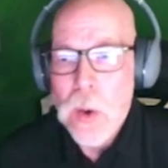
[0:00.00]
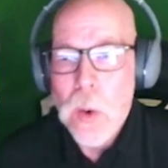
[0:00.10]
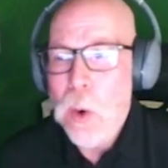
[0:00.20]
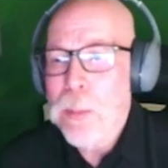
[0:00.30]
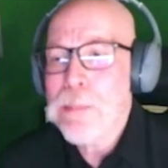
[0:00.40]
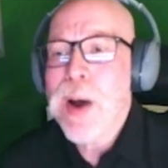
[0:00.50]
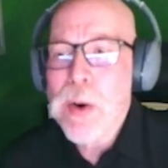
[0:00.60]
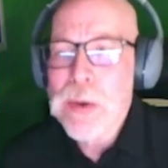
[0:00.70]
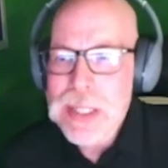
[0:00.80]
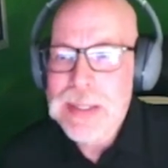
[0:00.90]
Or
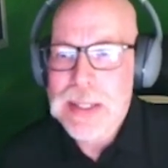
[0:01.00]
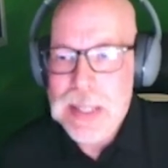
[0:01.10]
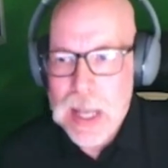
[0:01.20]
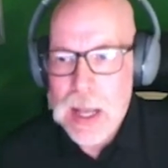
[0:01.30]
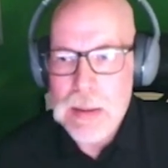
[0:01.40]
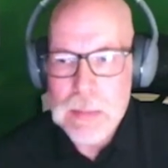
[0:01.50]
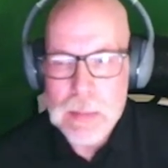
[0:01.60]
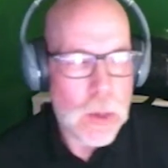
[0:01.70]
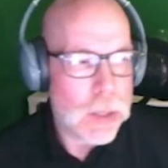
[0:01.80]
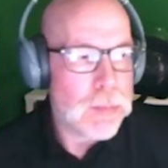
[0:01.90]
most of the time,
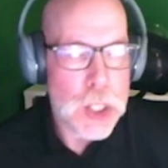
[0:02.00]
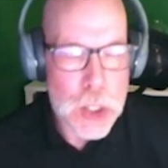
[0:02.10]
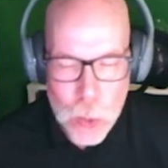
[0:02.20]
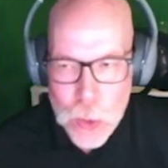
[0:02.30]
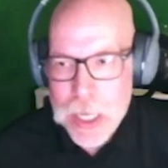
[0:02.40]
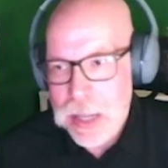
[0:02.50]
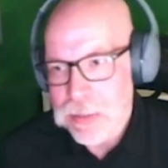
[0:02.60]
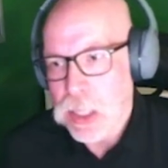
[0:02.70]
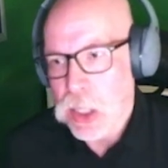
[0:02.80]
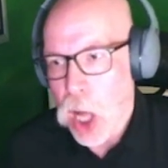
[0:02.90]
what majority of a
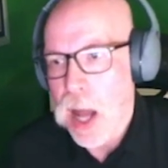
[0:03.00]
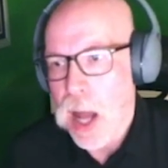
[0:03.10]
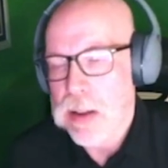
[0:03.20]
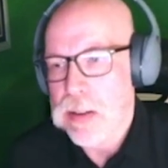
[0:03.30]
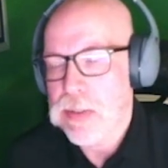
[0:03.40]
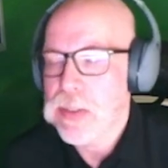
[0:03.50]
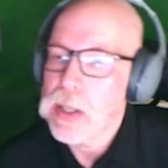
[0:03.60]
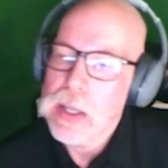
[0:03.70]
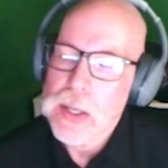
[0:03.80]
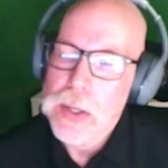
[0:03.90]
lot of
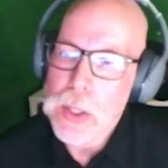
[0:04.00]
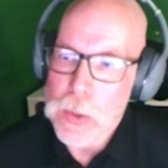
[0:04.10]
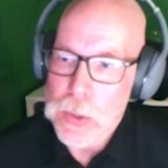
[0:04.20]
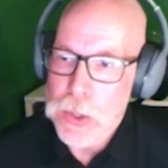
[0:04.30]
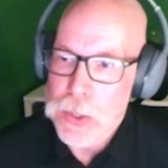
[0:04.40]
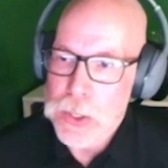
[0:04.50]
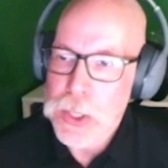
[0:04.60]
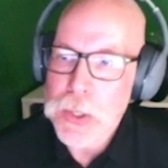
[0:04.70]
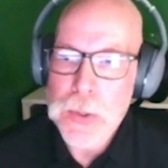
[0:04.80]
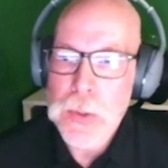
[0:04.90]
users
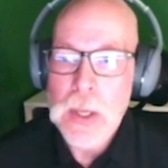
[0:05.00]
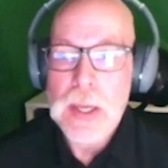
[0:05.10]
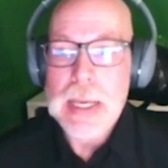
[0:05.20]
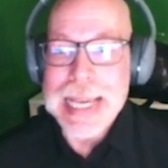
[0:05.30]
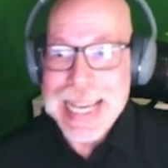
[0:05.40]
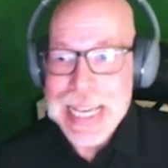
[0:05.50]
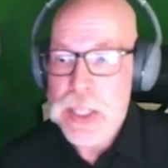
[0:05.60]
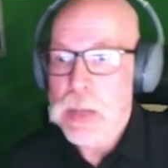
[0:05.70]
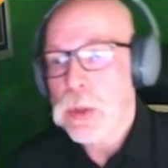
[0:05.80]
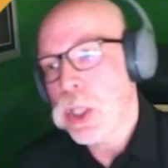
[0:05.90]
do is they
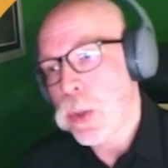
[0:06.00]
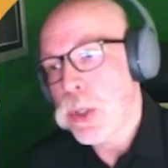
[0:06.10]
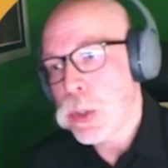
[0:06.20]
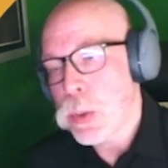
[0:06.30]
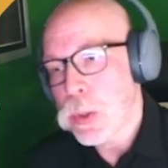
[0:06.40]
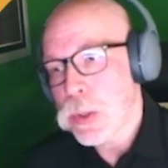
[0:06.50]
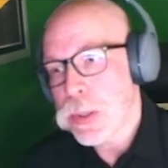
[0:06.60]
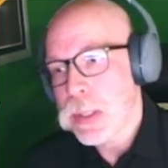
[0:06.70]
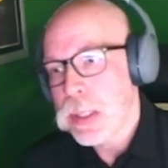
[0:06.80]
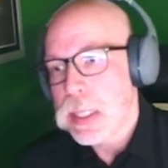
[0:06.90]
will go to
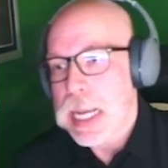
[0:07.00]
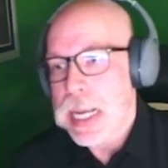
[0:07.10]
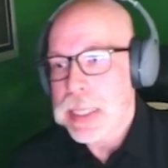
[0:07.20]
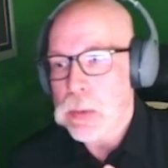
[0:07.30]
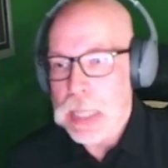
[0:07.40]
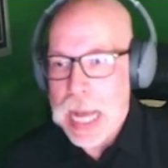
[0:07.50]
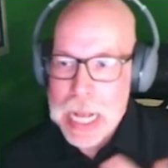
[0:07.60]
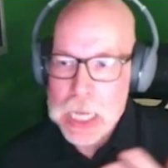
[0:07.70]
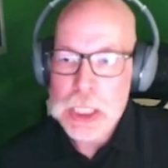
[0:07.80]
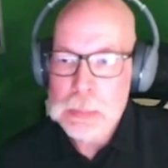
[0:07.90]
Google and they will
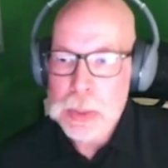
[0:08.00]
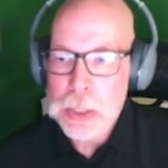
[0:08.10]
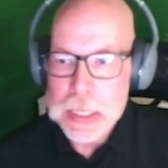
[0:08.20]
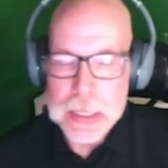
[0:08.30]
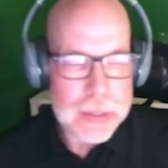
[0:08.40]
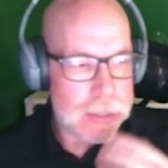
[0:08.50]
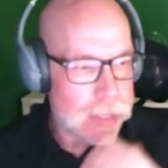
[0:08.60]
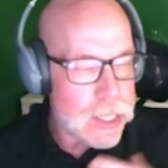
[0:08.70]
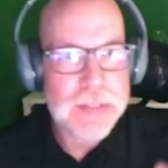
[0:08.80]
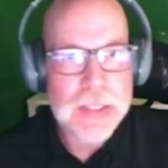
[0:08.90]
actually put in the
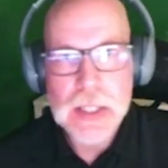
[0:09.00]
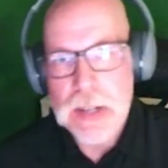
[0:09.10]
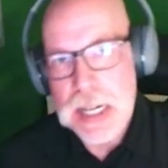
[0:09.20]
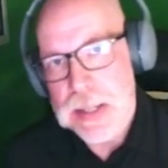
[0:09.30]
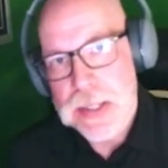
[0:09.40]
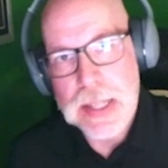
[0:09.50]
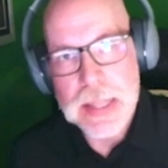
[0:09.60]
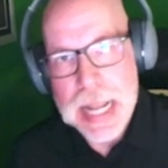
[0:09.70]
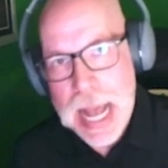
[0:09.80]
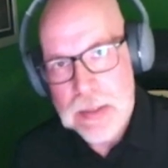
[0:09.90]
list of ingredients that they
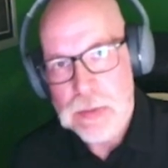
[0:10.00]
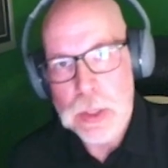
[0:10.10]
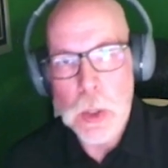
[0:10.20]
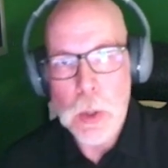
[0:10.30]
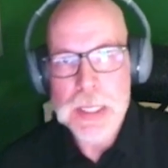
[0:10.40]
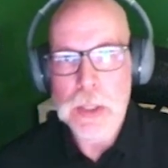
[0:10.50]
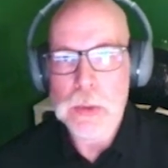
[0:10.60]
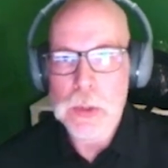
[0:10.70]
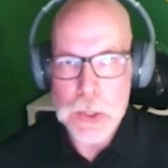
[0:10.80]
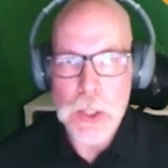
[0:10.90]
have with the hopes that
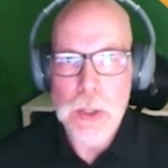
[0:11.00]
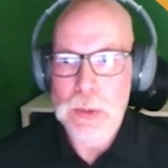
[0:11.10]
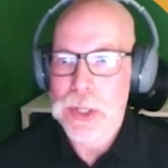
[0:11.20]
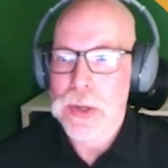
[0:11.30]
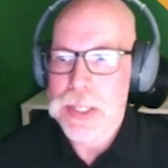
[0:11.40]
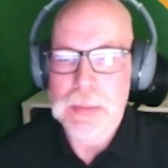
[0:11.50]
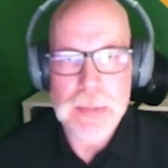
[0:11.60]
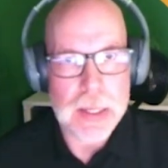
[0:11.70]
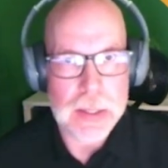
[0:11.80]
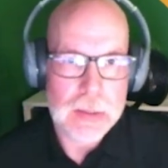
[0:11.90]
Google's going to return
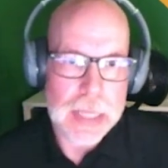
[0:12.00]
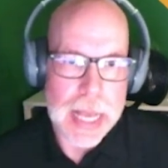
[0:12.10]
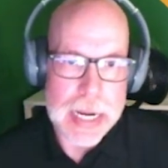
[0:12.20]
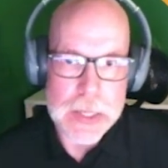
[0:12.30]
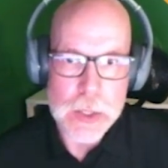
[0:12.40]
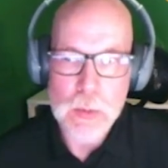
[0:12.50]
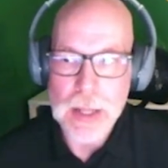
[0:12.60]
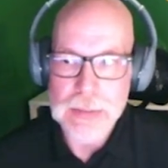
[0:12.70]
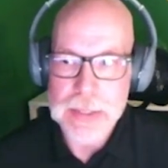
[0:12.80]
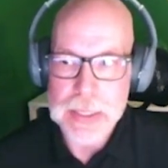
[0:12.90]
something that is
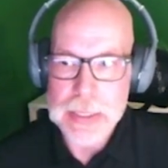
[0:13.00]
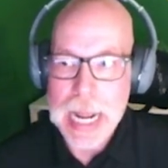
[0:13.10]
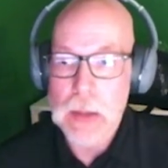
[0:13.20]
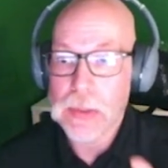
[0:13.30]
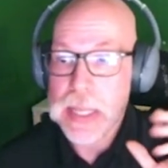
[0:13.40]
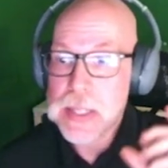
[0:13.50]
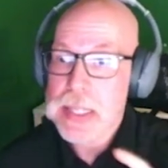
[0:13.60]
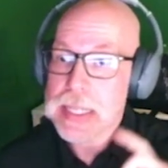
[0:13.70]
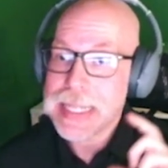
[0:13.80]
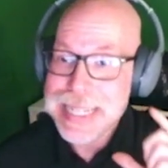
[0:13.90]
relevant. Now, this
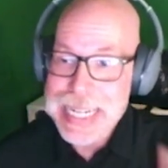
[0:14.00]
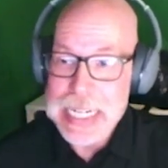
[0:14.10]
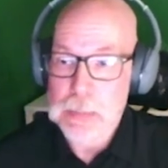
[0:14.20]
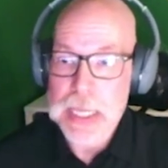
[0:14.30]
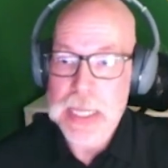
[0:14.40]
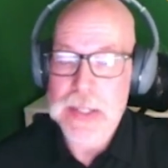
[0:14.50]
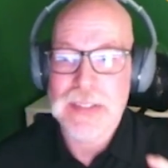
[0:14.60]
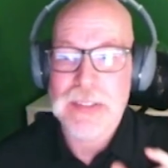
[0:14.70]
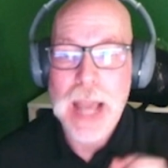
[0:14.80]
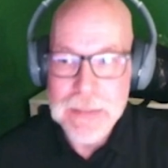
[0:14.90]
is neat because
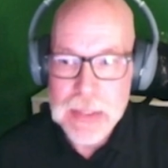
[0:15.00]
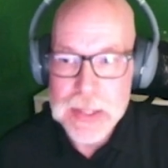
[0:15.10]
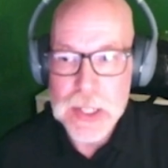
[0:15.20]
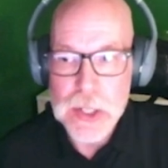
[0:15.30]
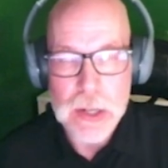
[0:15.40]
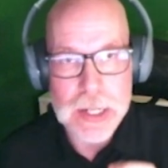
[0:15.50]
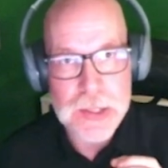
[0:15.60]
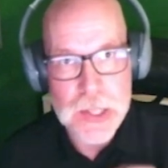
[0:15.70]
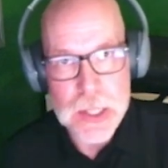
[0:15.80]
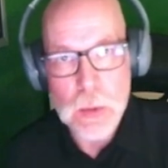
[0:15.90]
if you have this in your
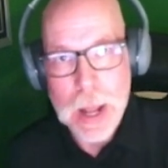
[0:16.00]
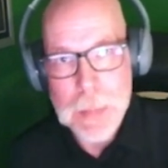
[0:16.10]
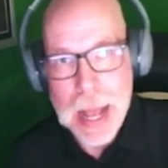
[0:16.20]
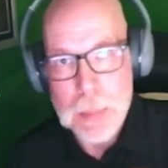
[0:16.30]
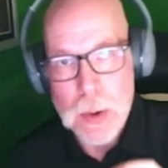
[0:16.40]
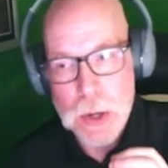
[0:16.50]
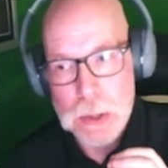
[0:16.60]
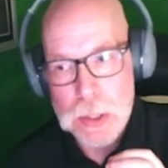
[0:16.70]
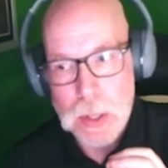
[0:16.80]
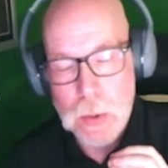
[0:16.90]
existing web app
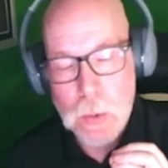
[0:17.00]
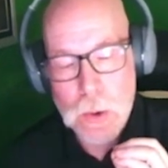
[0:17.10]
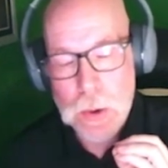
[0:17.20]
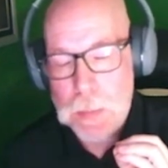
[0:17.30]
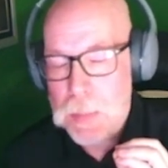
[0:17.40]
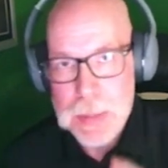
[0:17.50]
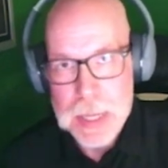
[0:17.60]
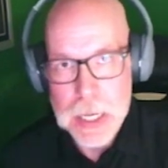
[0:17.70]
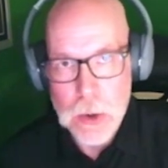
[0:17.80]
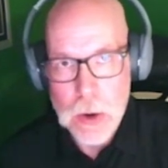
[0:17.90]
or maybe
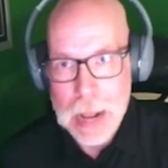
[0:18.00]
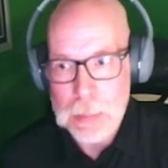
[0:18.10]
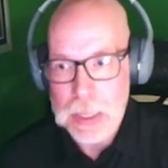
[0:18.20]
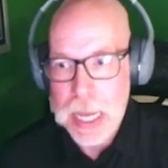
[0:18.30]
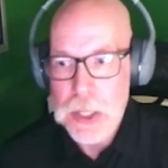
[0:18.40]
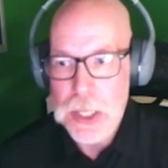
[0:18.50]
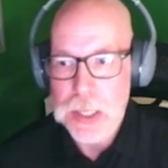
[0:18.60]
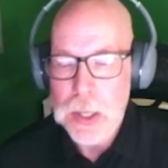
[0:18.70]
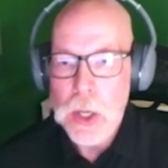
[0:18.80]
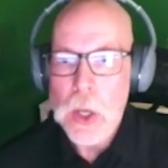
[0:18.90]
in your application,
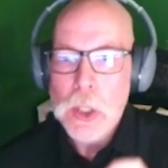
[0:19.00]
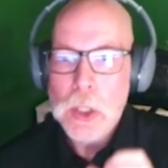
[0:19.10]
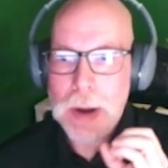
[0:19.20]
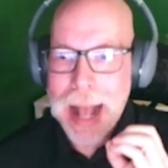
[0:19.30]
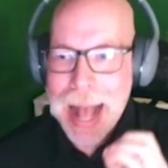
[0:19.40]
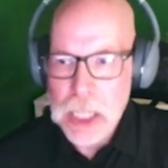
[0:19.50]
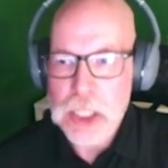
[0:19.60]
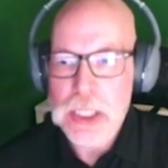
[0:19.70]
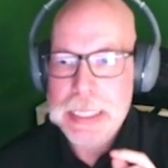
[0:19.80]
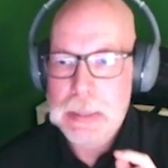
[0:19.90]
you're
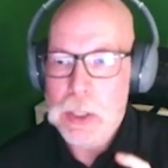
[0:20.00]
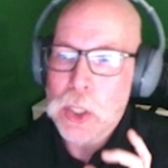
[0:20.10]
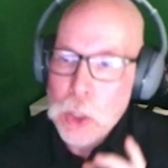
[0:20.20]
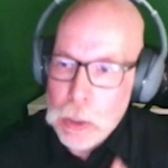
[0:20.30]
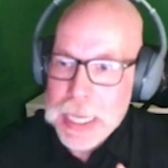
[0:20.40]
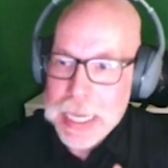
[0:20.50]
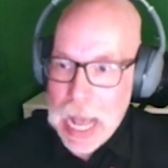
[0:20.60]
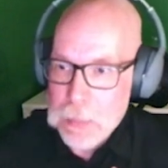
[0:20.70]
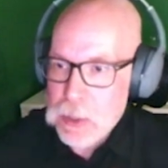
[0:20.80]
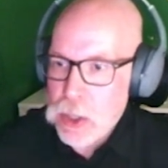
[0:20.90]
actually could be
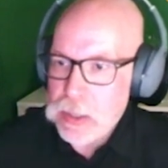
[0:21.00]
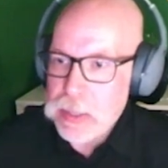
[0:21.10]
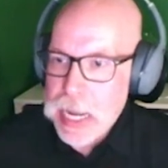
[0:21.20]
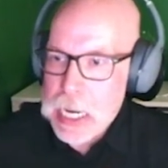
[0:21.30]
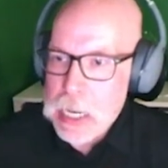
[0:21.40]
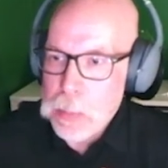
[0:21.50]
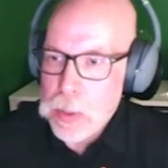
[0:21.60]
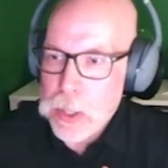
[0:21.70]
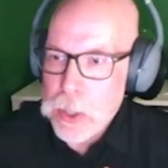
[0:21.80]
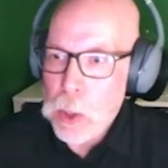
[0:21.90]
capturing that
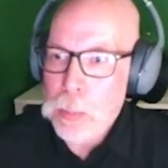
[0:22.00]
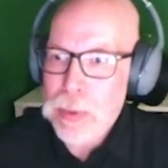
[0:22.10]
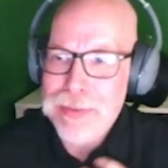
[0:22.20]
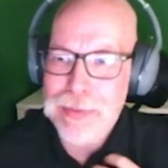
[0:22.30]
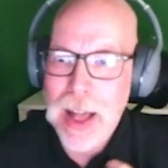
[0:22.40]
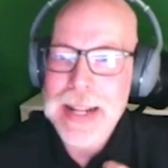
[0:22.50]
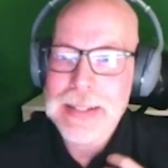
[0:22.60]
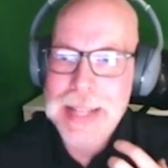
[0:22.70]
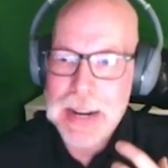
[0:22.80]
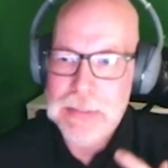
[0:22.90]
input. You're providing
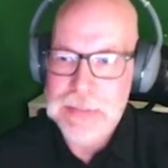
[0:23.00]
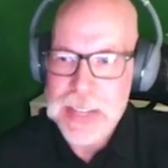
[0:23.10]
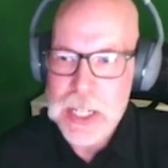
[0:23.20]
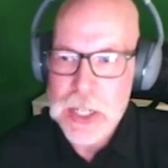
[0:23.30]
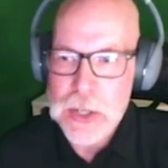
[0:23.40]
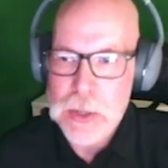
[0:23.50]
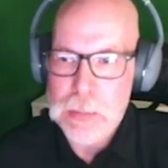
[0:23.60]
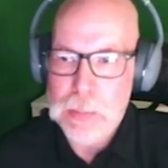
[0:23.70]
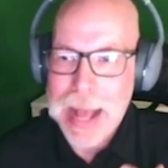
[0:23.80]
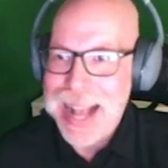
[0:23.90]
that feature
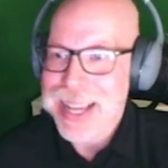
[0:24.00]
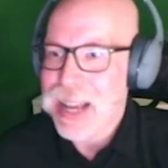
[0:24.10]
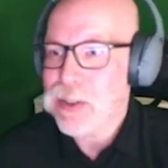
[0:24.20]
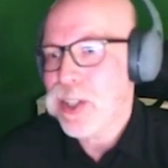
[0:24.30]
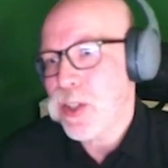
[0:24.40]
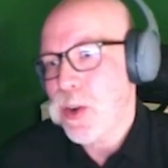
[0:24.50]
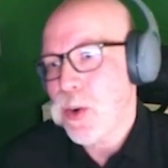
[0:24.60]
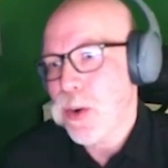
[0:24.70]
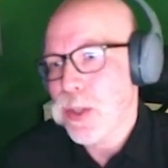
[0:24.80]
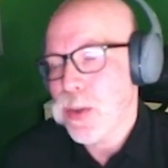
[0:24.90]
back out to
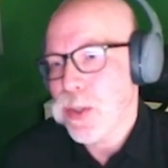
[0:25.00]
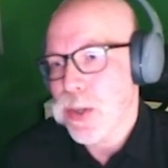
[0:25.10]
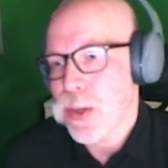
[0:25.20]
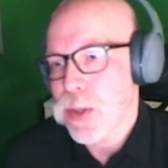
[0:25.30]
your users